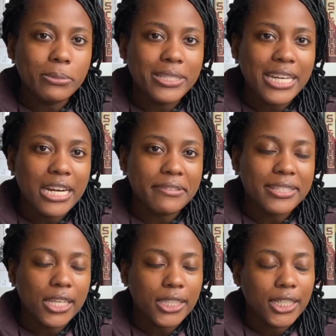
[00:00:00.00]
state of
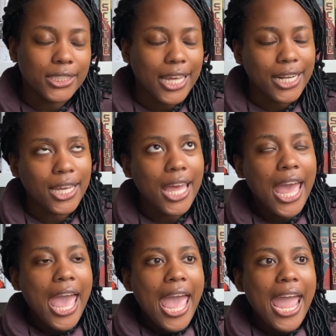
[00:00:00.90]
South Carolina.
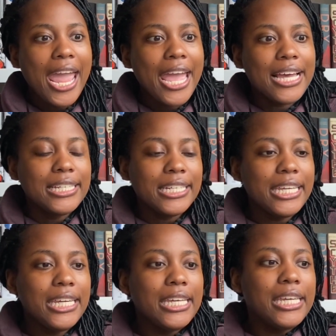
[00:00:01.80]
And
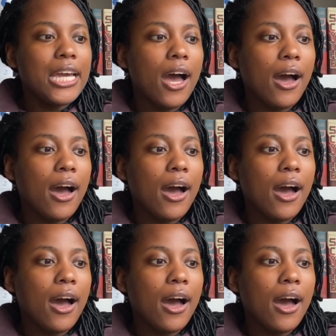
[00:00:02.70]
he